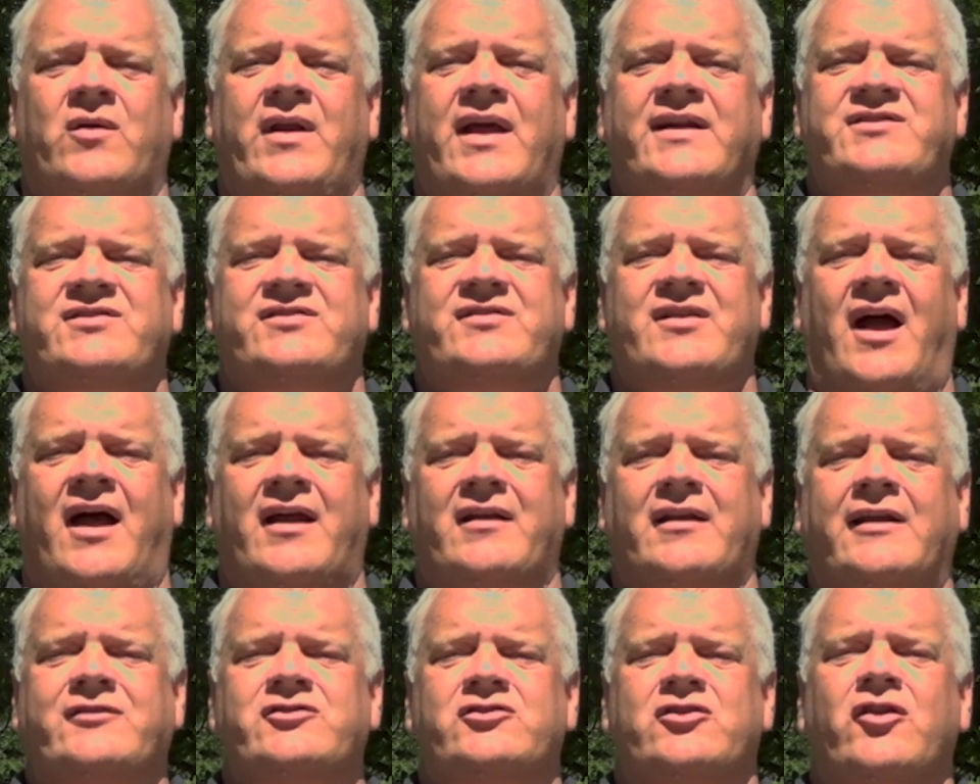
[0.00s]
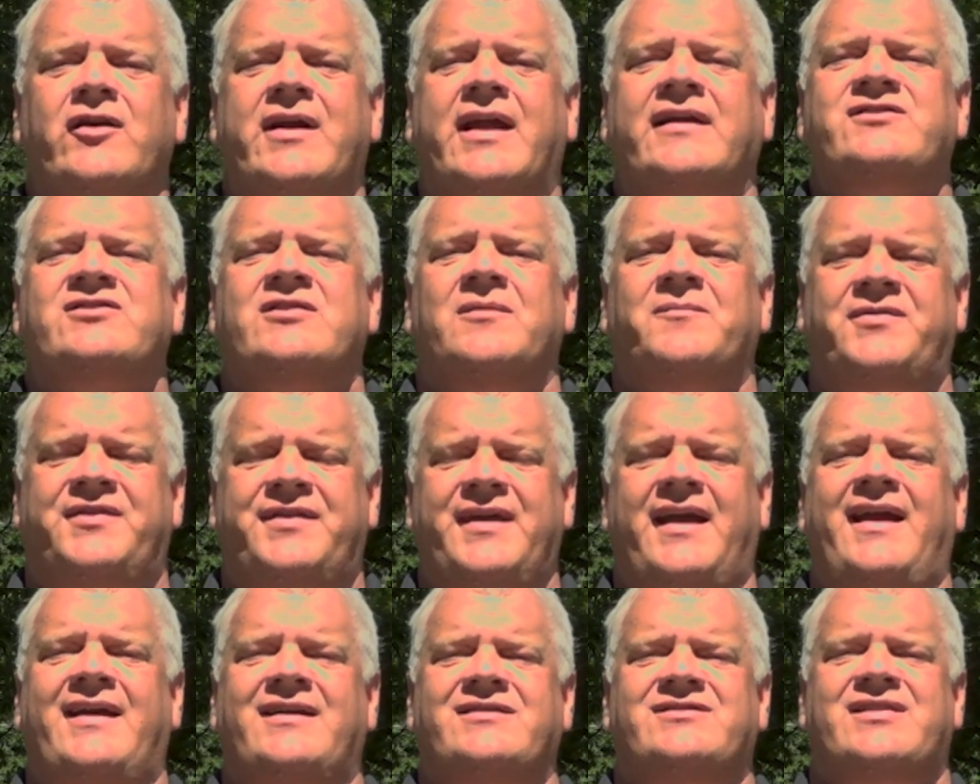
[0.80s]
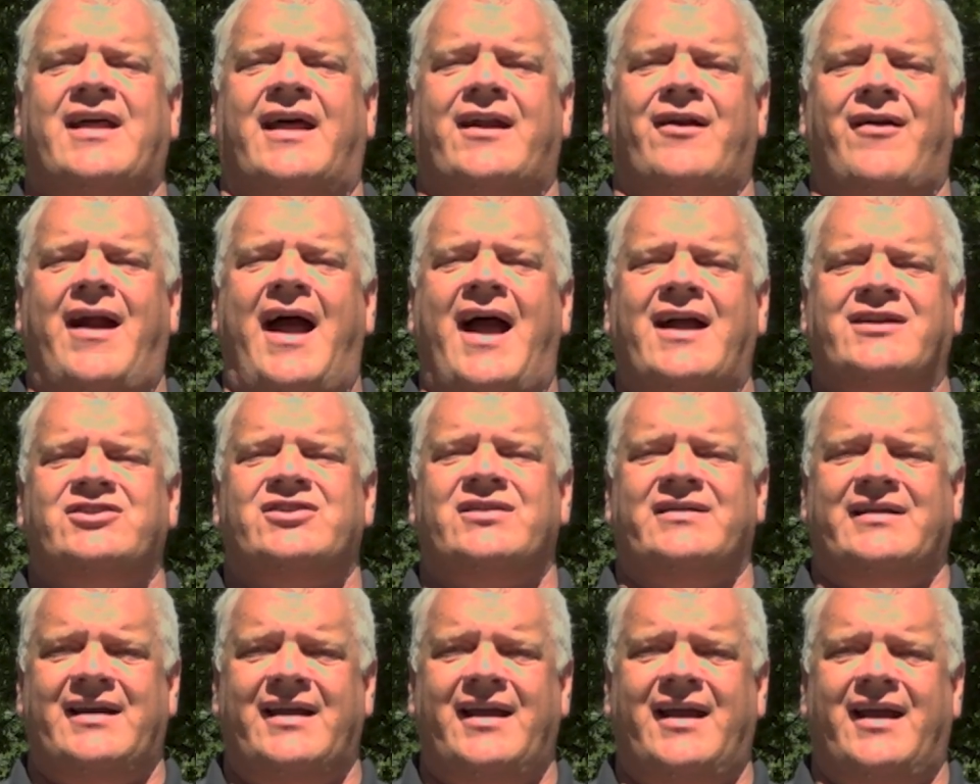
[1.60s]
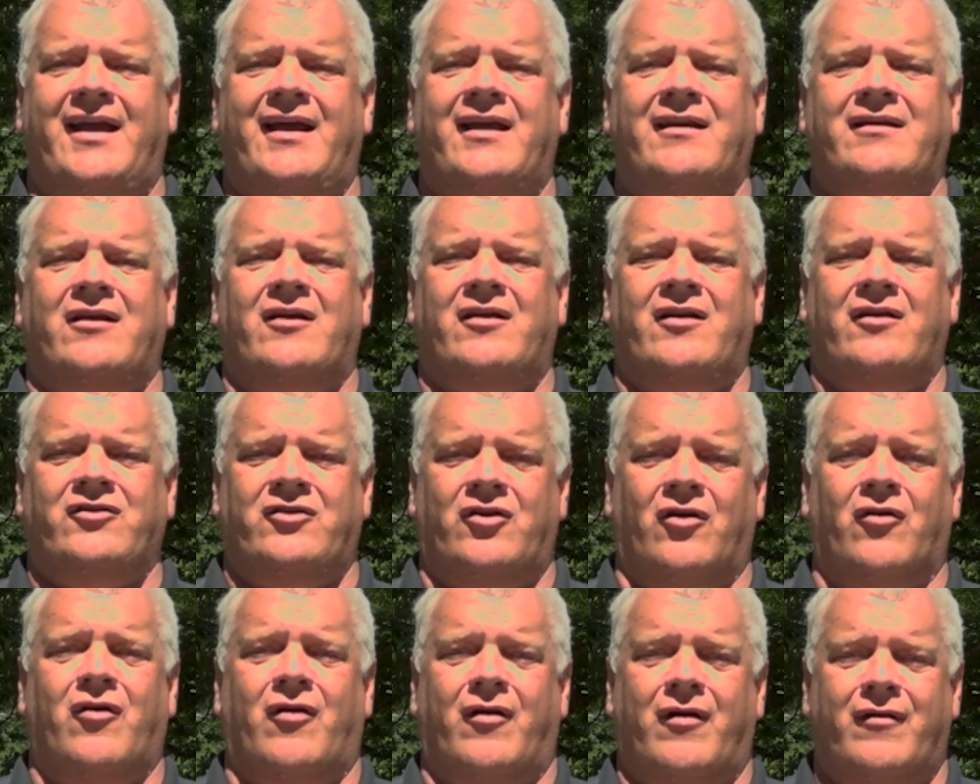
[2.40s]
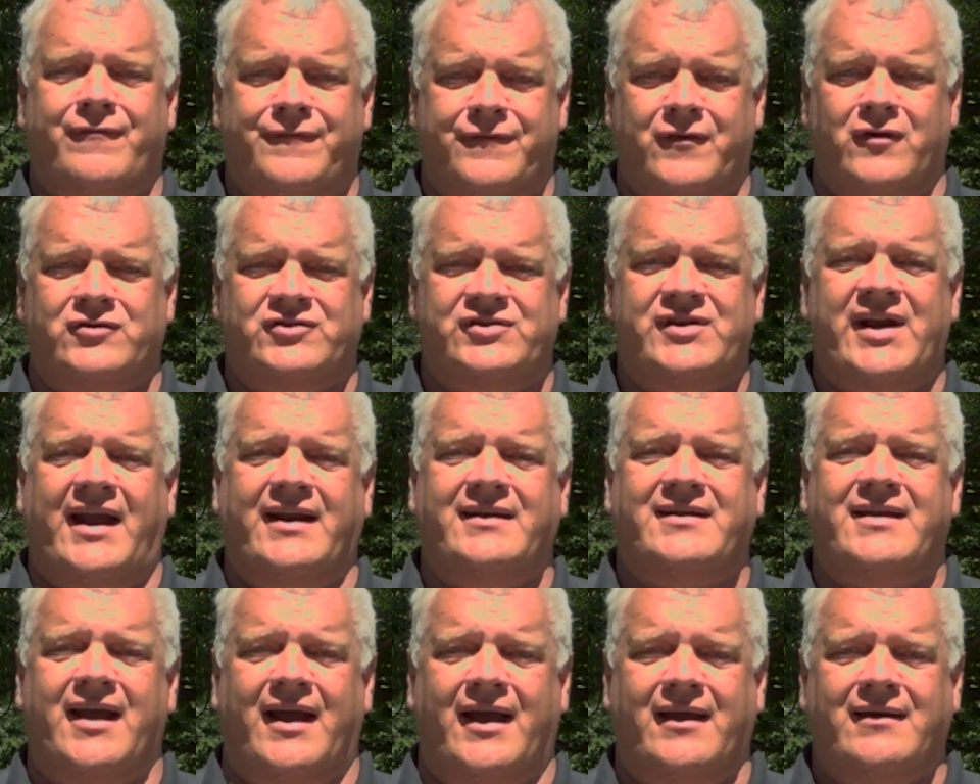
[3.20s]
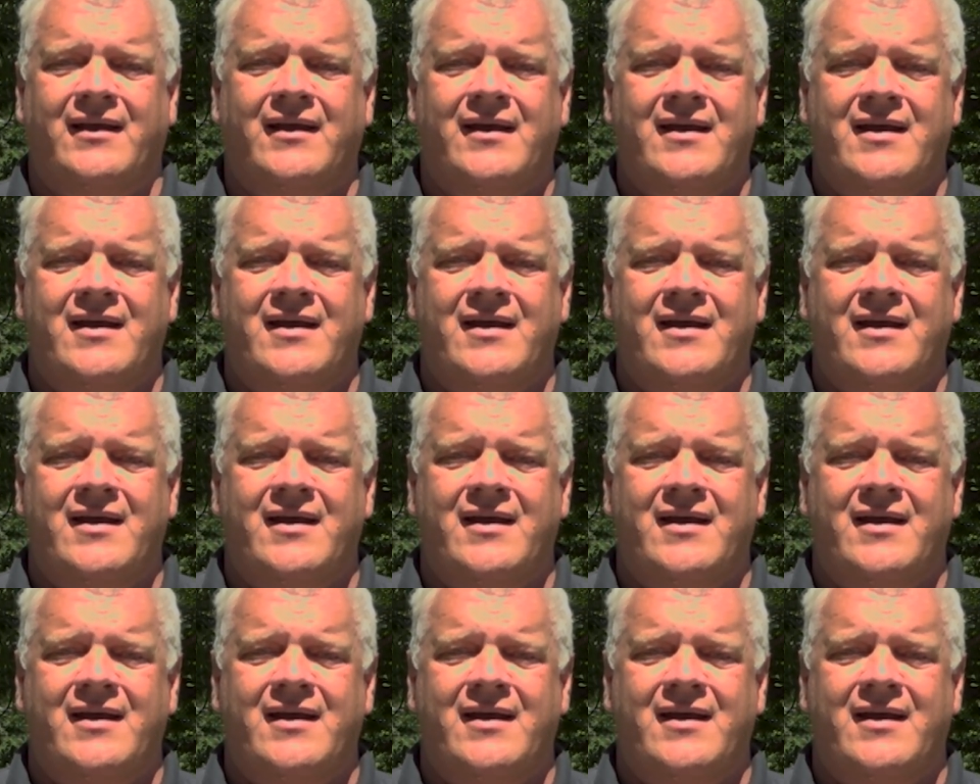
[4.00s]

let's look at some things that are actually in your first aid kit.